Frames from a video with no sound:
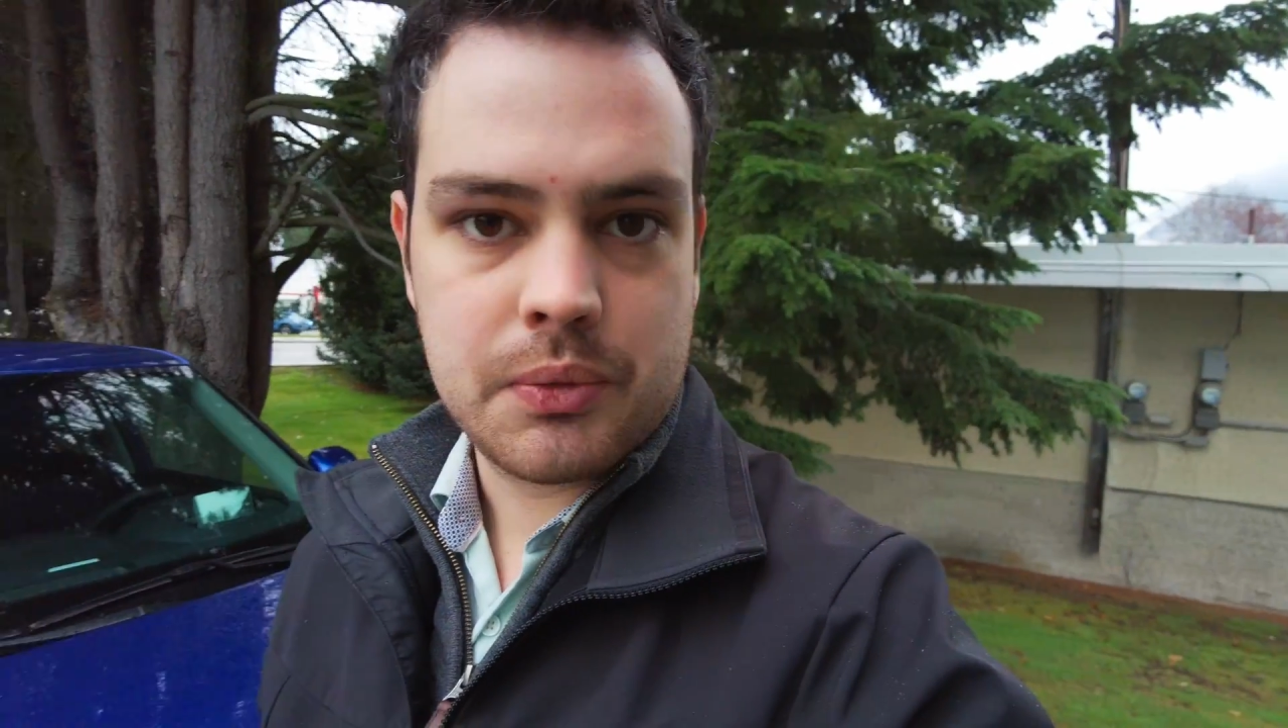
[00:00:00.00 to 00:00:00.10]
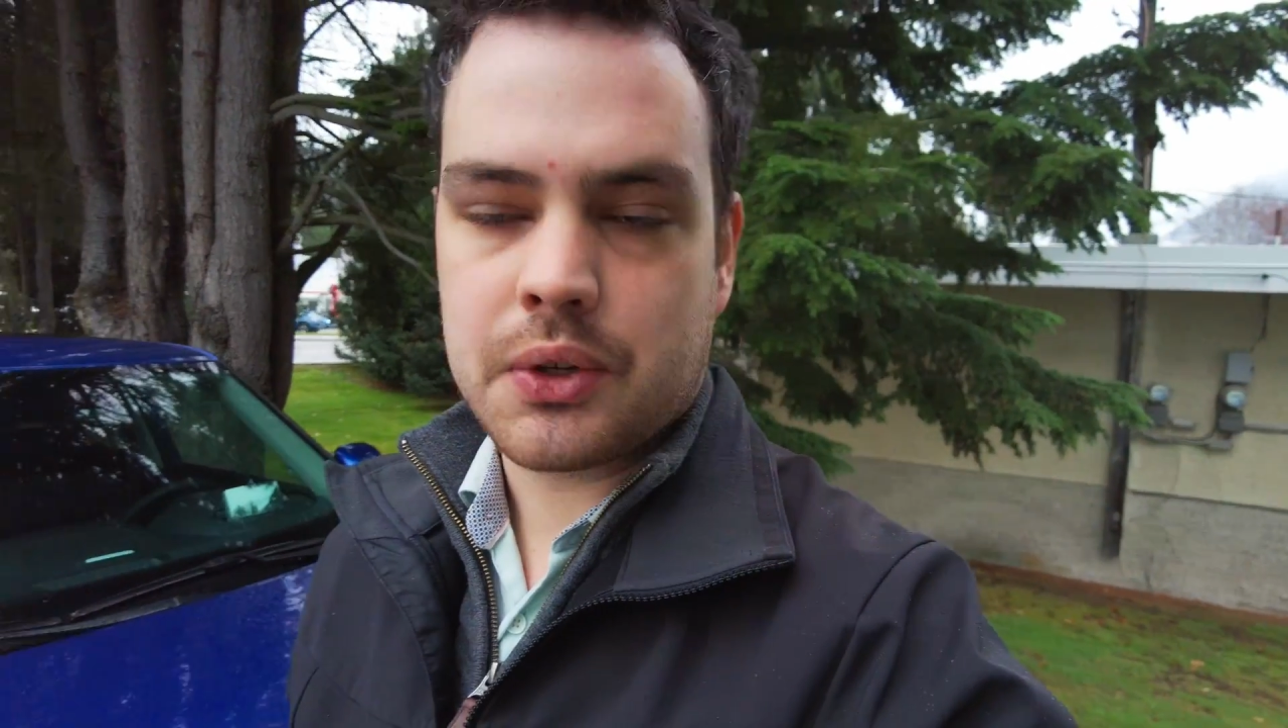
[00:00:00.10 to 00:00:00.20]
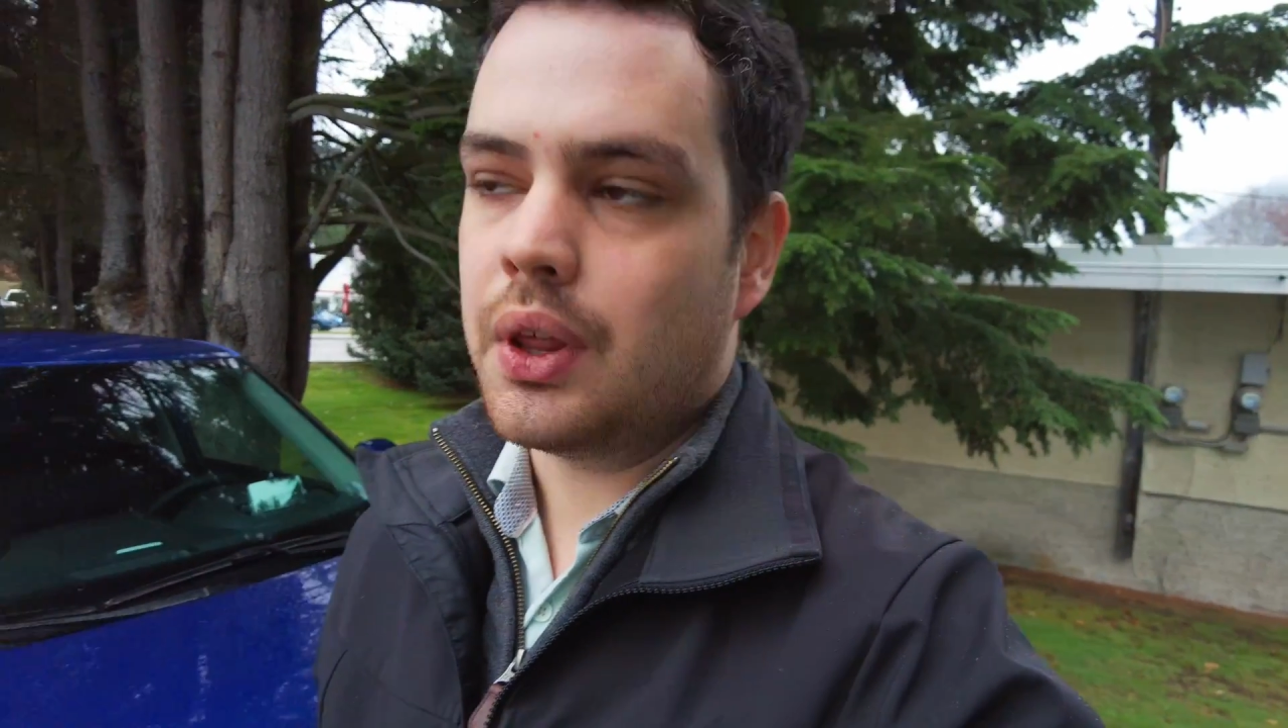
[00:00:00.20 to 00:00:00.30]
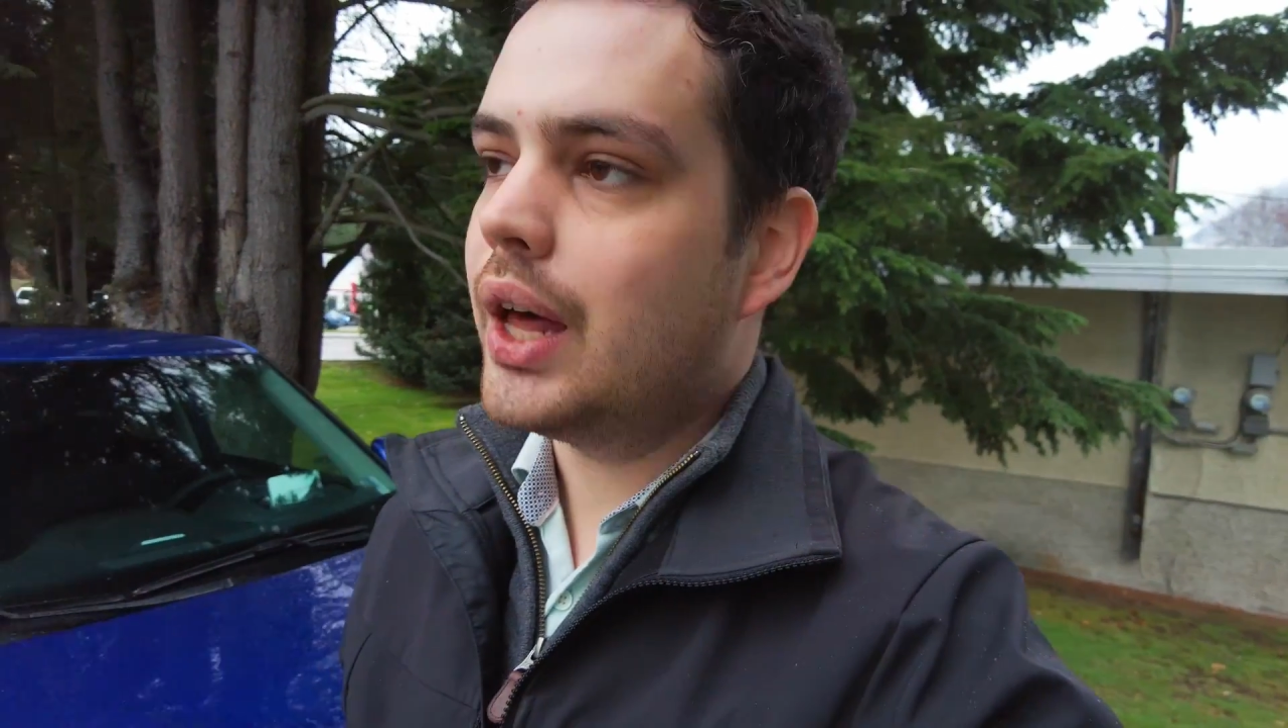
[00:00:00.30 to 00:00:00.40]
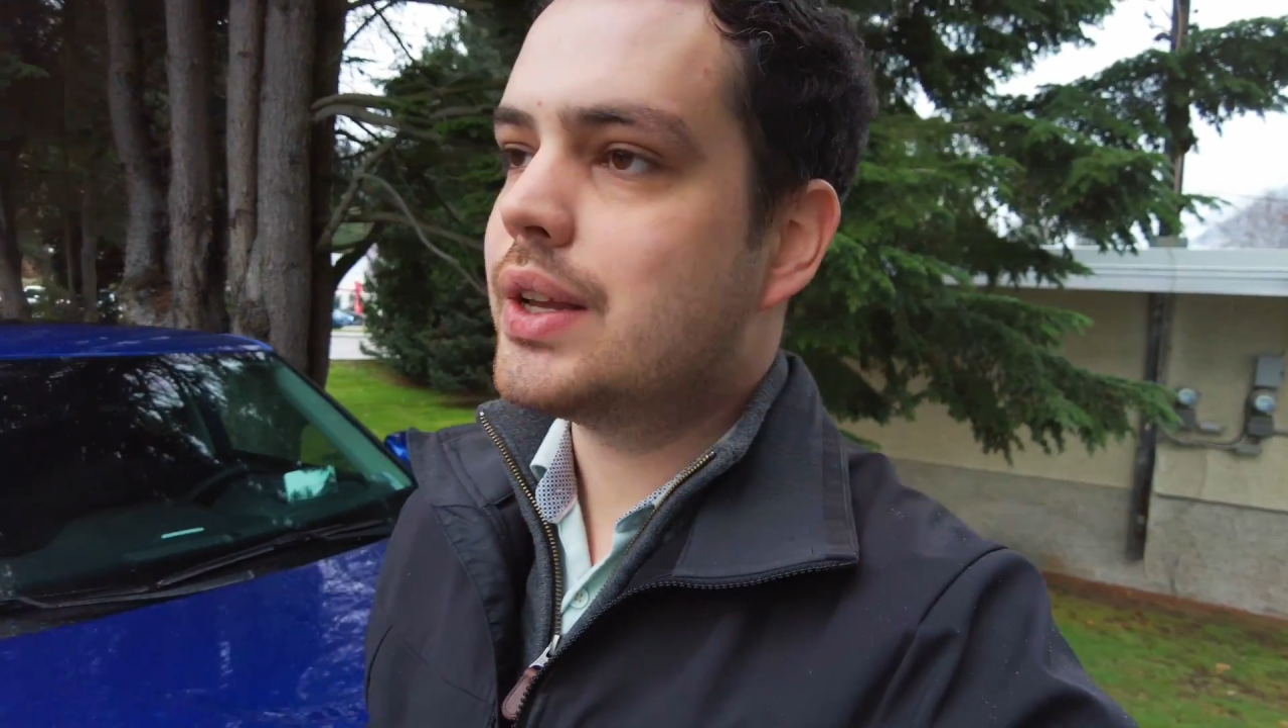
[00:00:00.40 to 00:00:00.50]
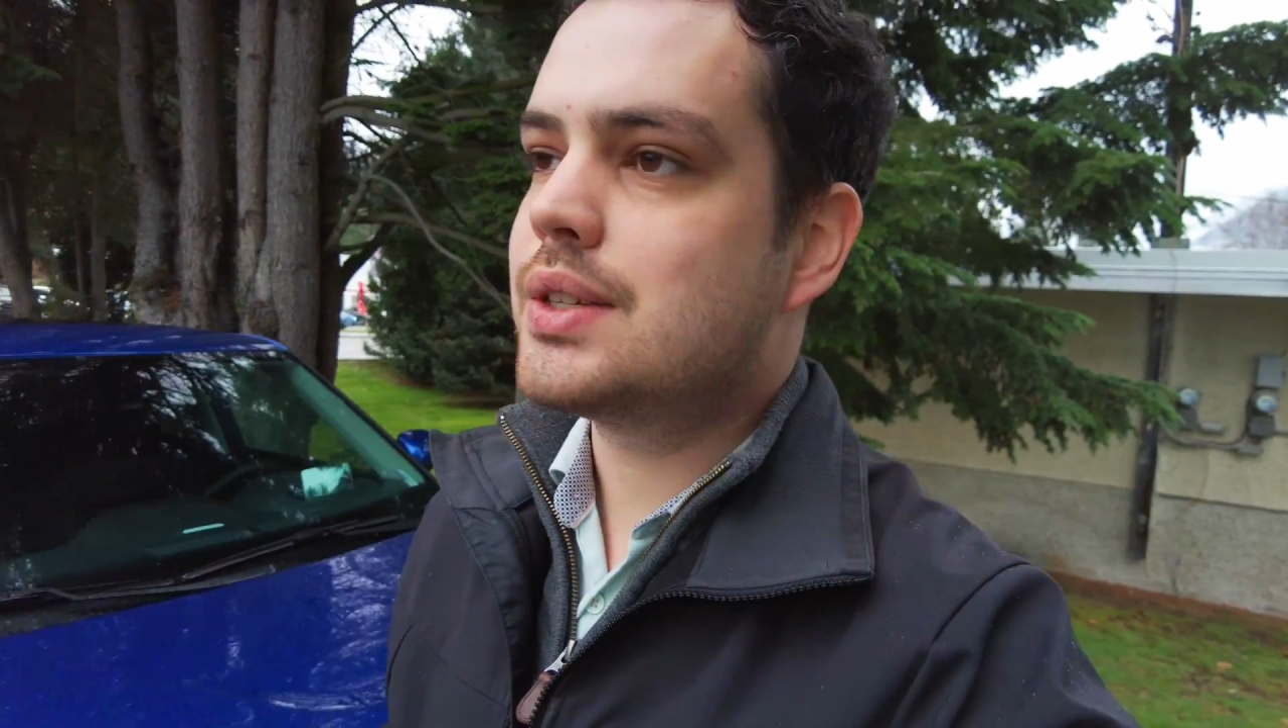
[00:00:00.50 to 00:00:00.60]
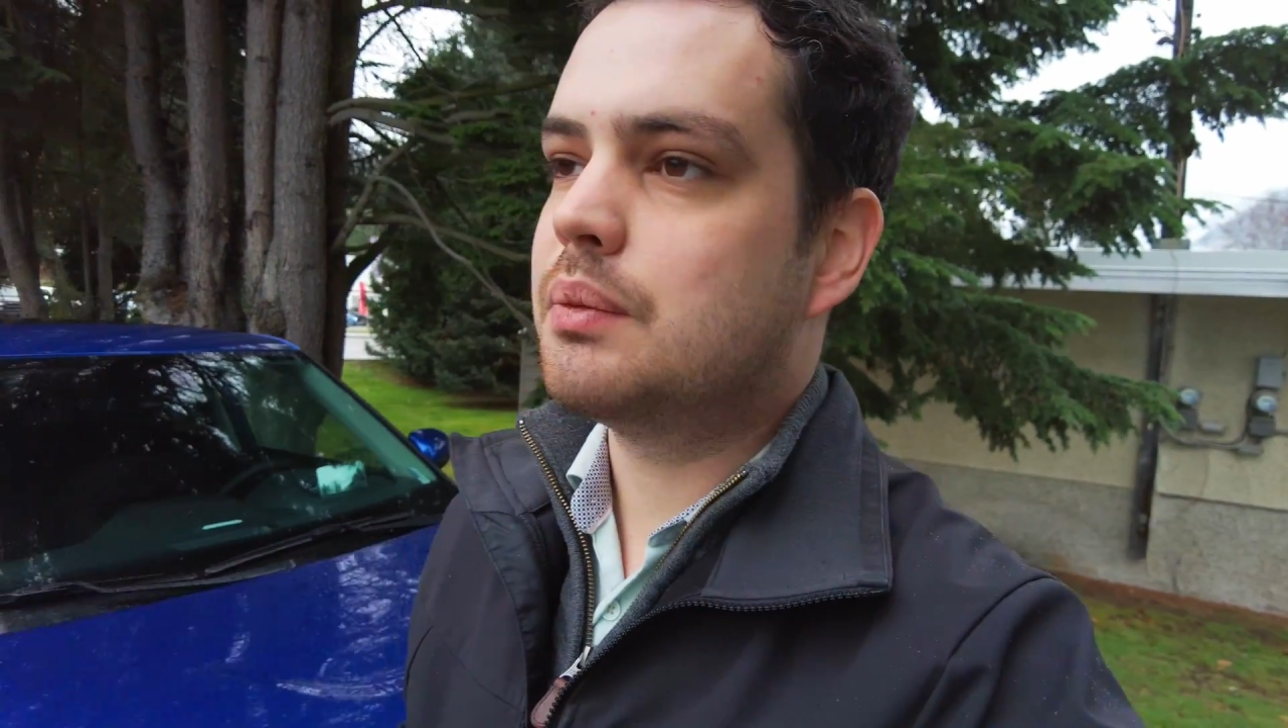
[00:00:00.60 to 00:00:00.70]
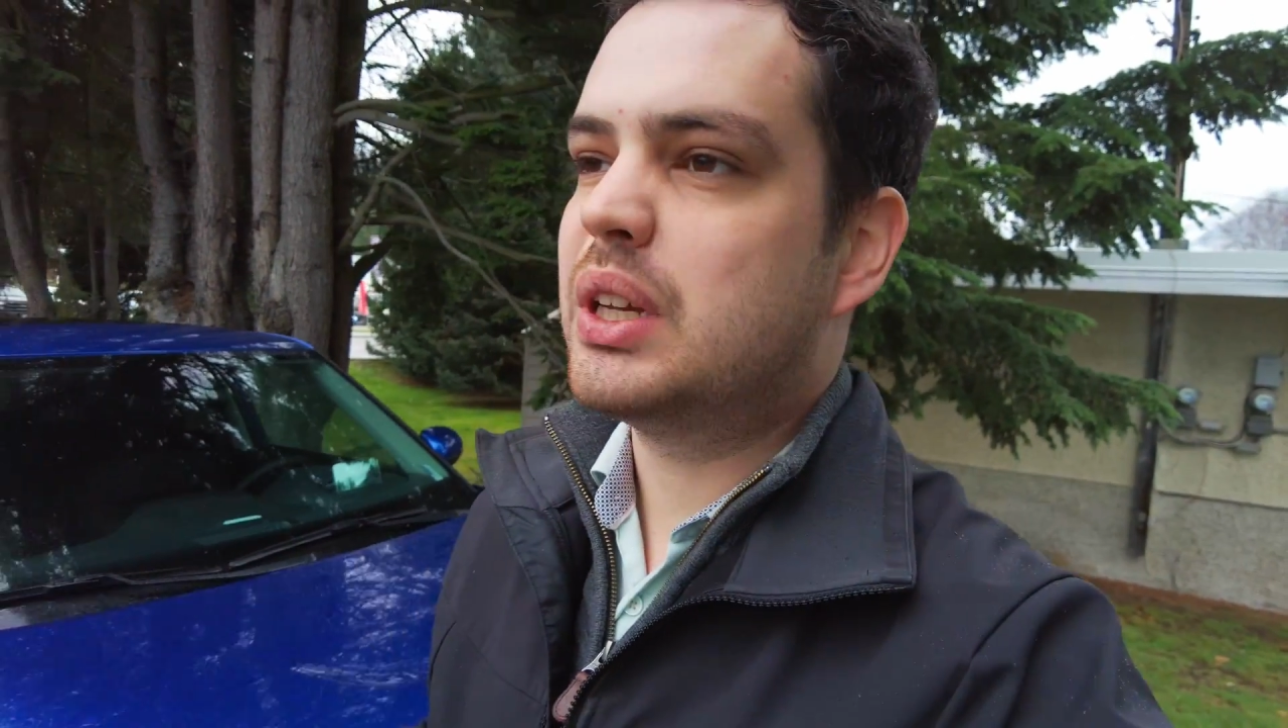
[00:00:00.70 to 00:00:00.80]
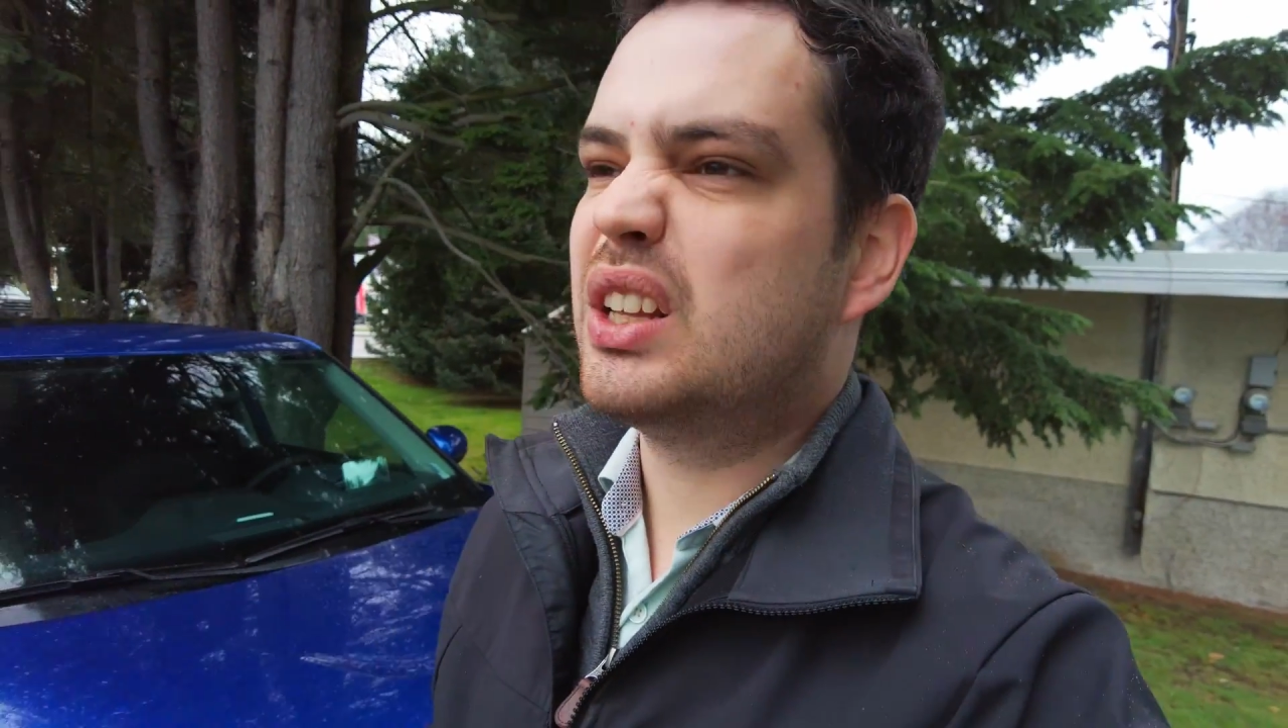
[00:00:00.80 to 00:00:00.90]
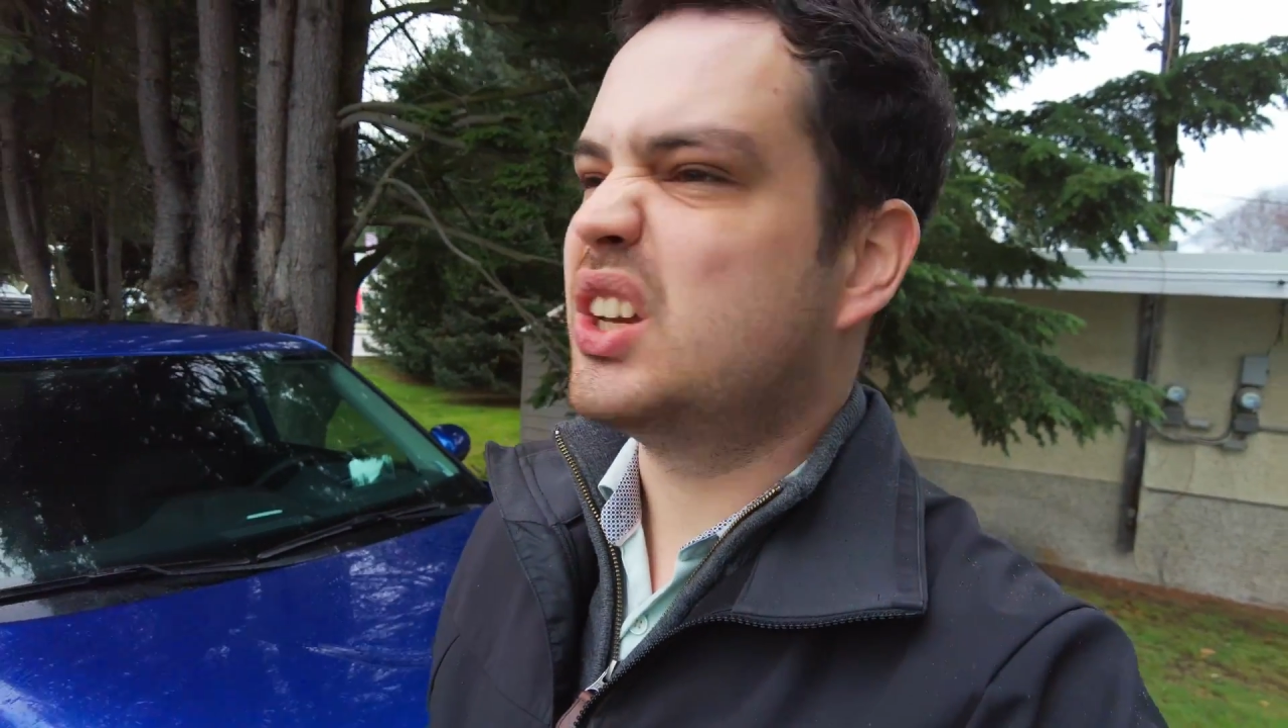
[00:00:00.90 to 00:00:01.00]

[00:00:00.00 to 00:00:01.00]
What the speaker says: So that is something